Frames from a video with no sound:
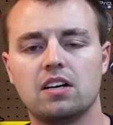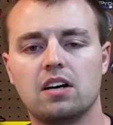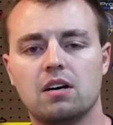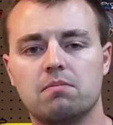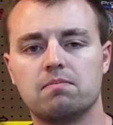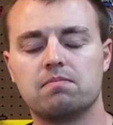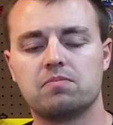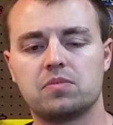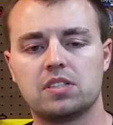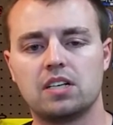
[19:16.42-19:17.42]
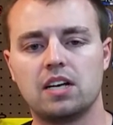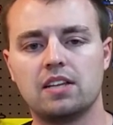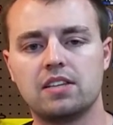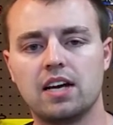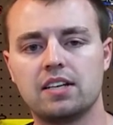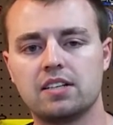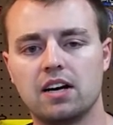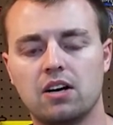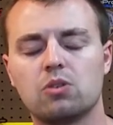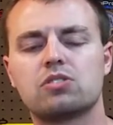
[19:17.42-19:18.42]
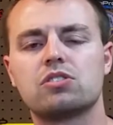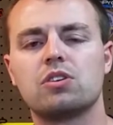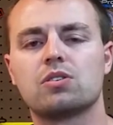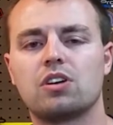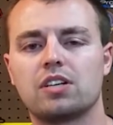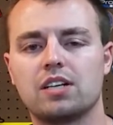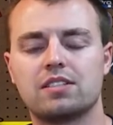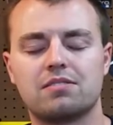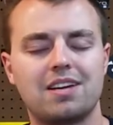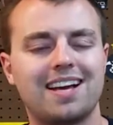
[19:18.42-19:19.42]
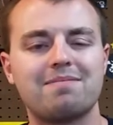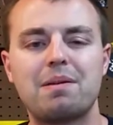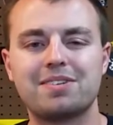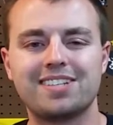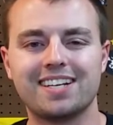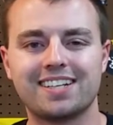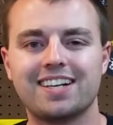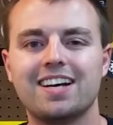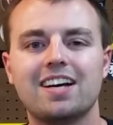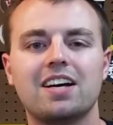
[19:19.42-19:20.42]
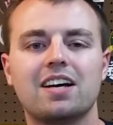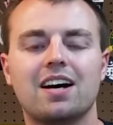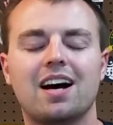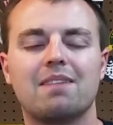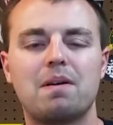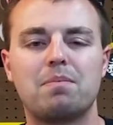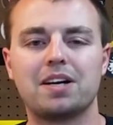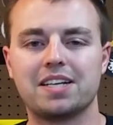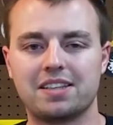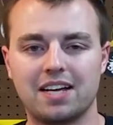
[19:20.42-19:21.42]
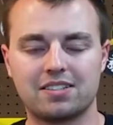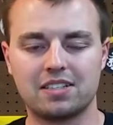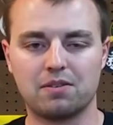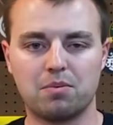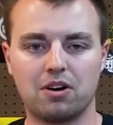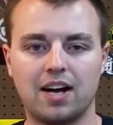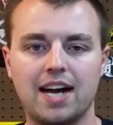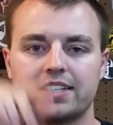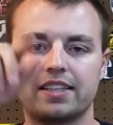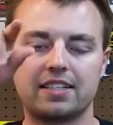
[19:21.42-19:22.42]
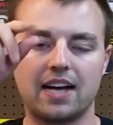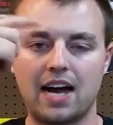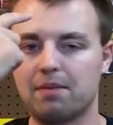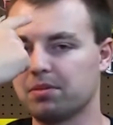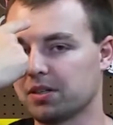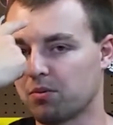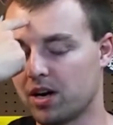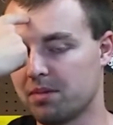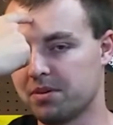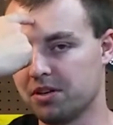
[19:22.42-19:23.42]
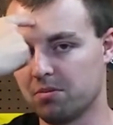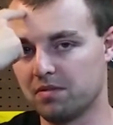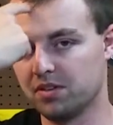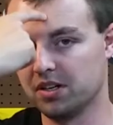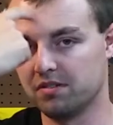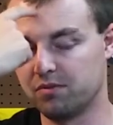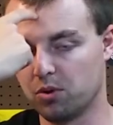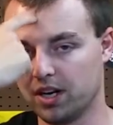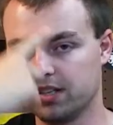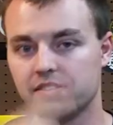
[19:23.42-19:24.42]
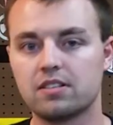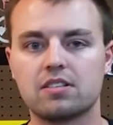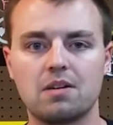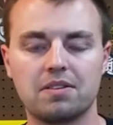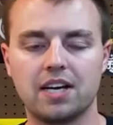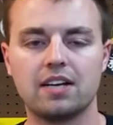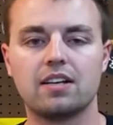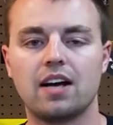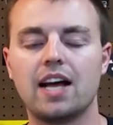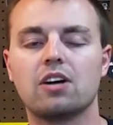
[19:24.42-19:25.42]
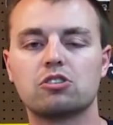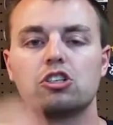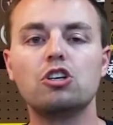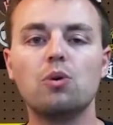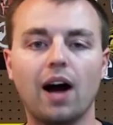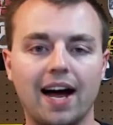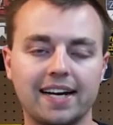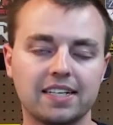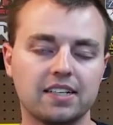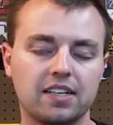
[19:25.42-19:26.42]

And then, sorry guys, my mistake. My buddy hit that sliver part. I actually hit the top, like right up here above the forehead. Sorry about that. I held too high.